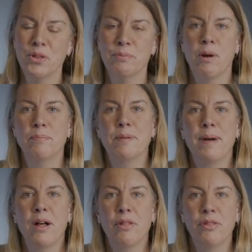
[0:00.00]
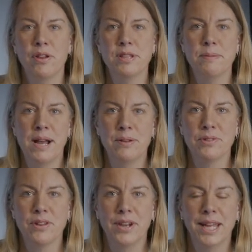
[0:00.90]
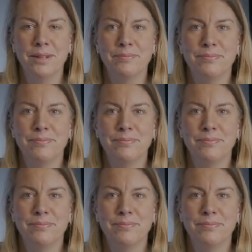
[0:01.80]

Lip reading: than probably about £30 on it.